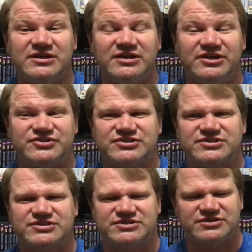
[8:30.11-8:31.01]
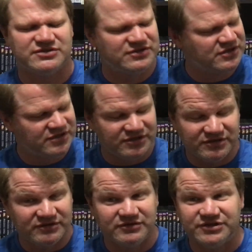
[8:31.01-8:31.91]
And it's
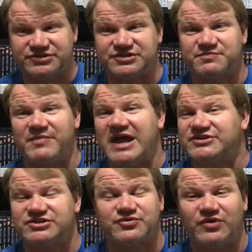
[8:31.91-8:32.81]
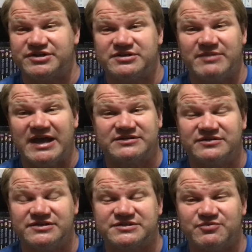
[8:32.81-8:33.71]
just magic to watch him act
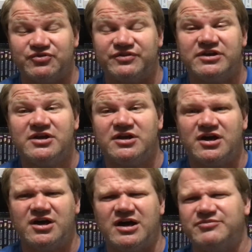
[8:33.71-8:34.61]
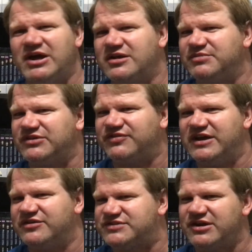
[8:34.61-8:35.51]
in this movie. I'm not a big
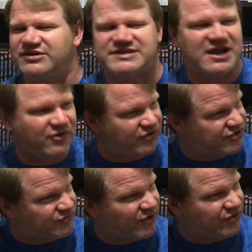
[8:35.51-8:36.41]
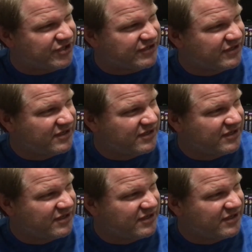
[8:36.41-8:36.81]
fan of Terrence Howard as Rhodey.